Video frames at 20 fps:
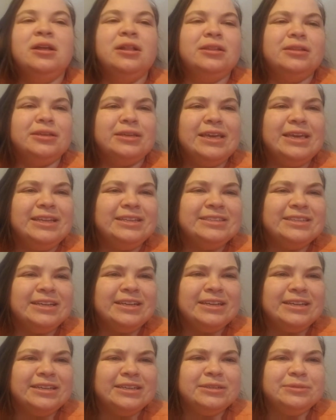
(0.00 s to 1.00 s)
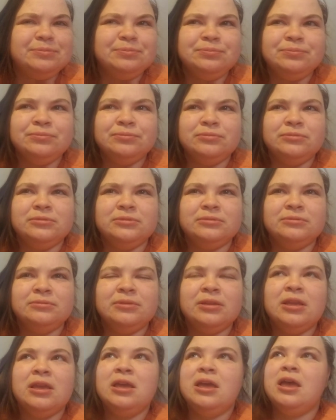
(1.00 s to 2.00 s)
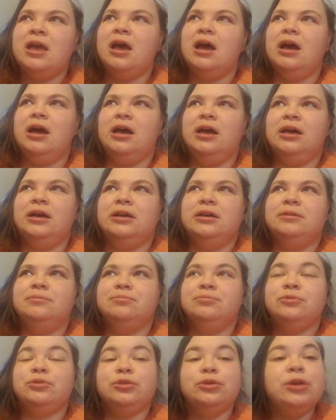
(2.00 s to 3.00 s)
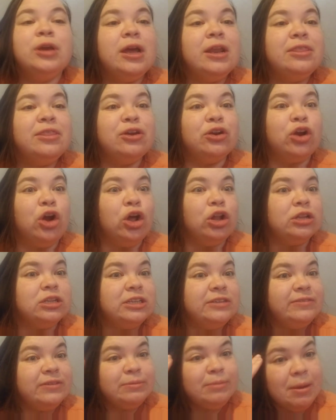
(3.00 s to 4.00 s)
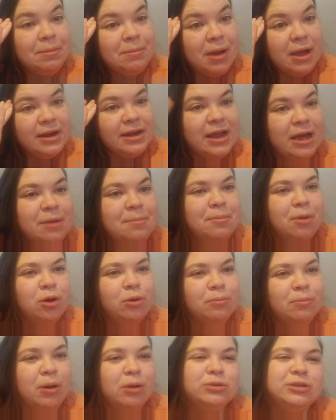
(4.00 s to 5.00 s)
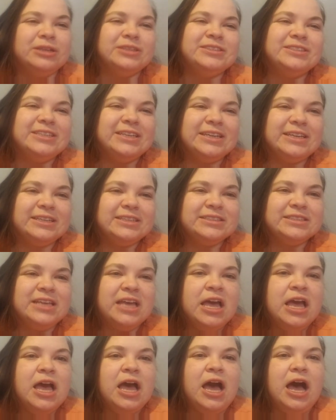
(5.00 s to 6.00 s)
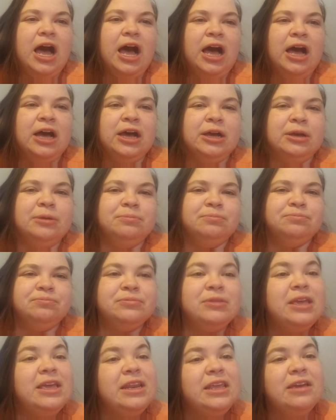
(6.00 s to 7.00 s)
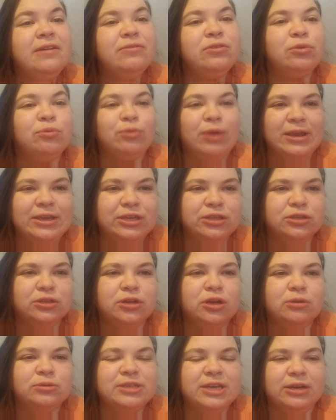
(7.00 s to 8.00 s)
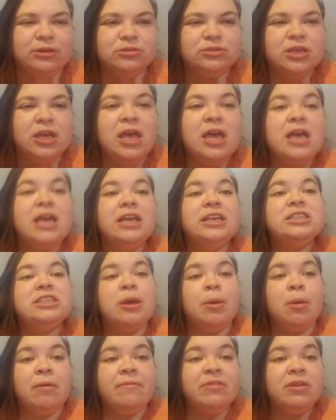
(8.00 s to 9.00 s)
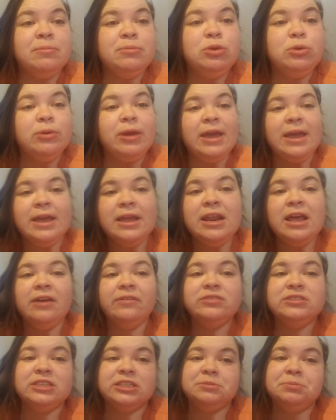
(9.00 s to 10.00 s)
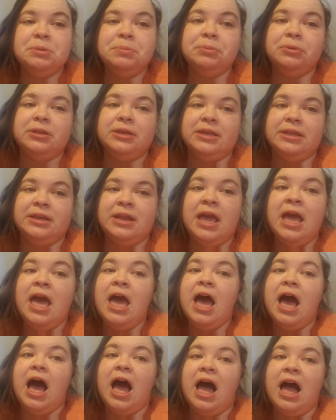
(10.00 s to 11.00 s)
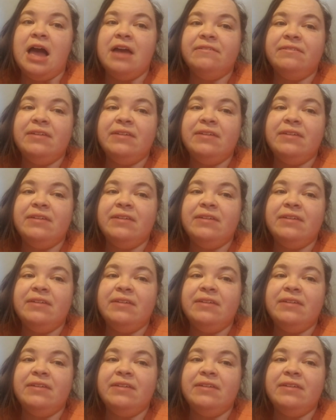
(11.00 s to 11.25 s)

La Quinta, um, granted, they're all leaving my mind now. Motel 6, um, any of the regular hotels. Some of them you can have six people in. I've